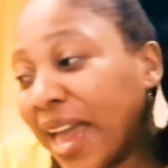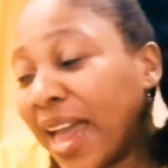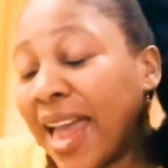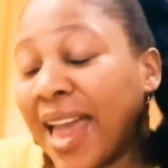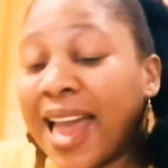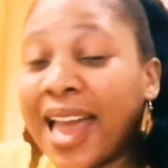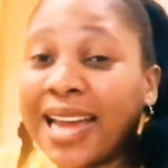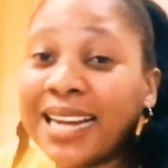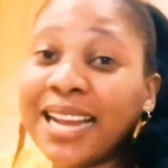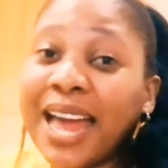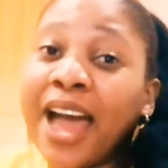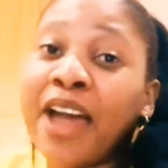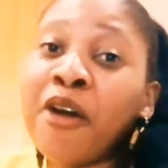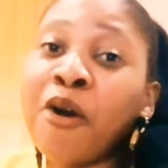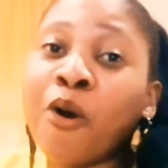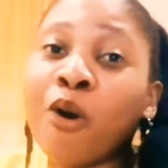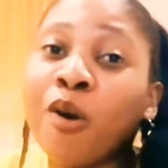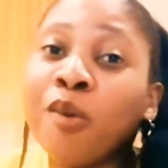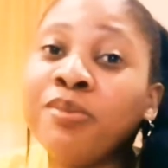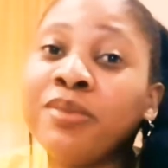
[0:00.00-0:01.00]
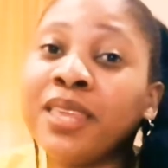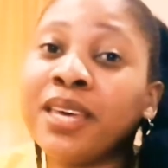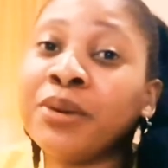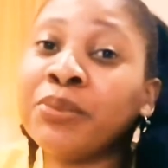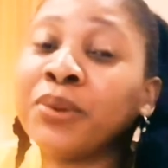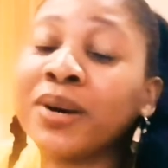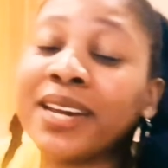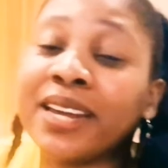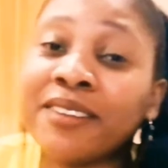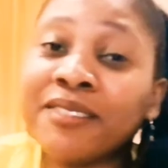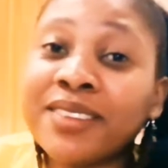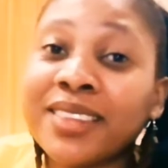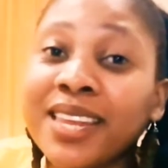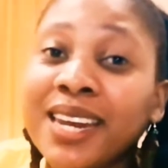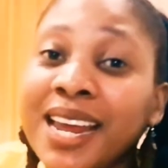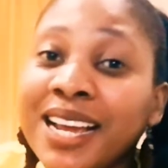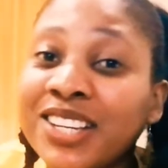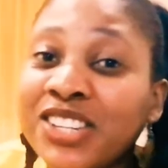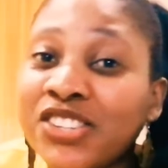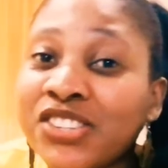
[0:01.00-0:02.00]
and I hope that whatever that
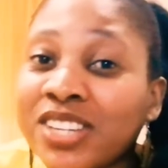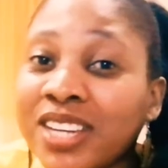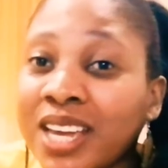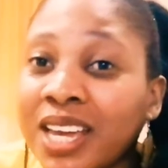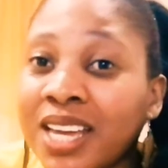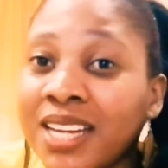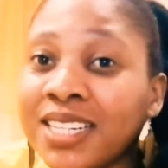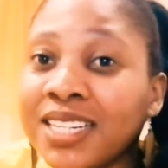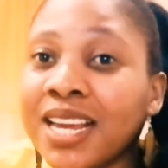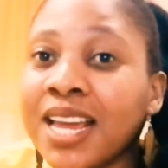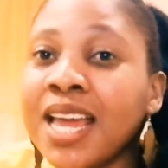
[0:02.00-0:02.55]
I shared